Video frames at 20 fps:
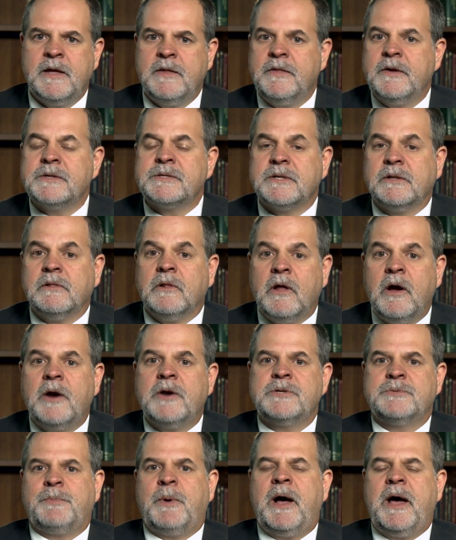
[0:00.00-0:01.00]
There's a
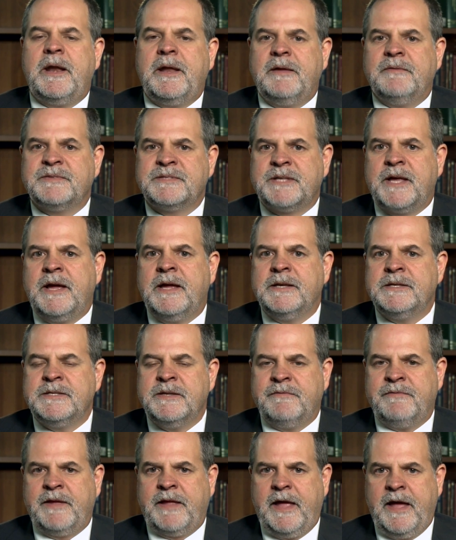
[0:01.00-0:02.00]
large body of
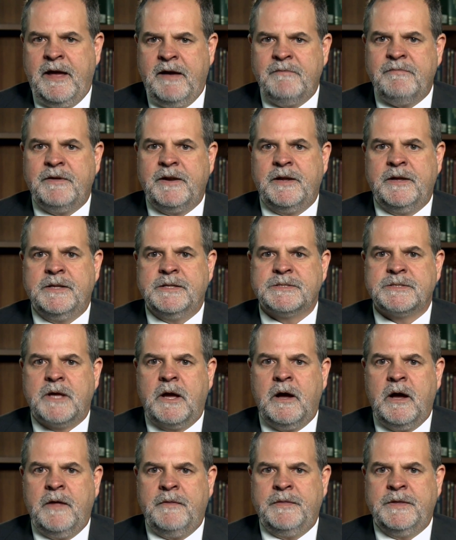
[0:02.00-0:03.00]
scientific evidence
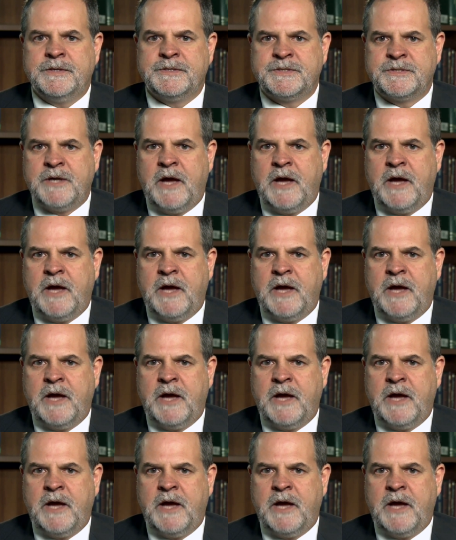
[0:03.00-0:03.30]
on this